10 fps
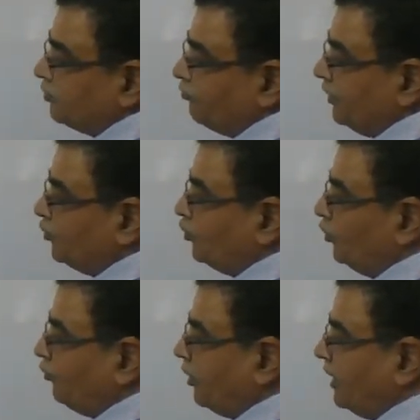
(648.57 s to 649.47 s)
When you
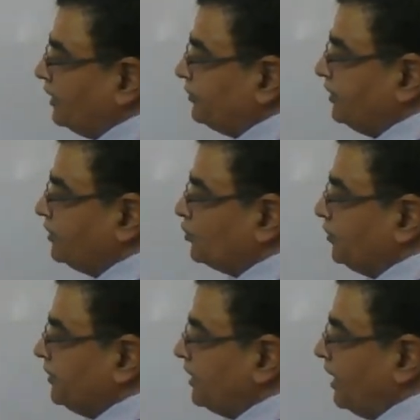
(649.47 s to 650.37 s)
go for R3, it will
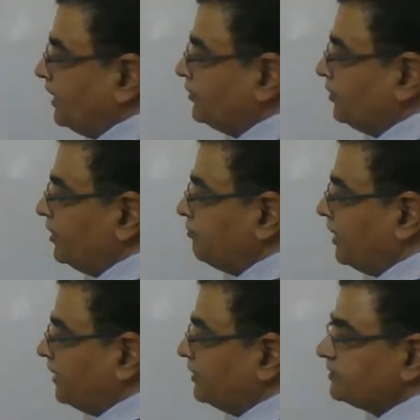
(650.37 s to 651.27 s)
be R3
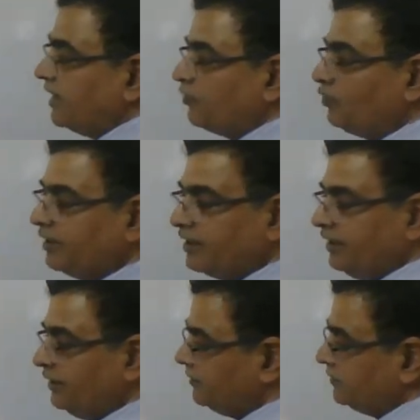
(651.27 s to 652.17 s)
minus R1
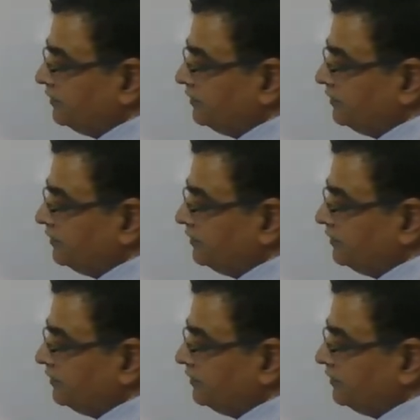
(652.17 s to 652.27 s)
again.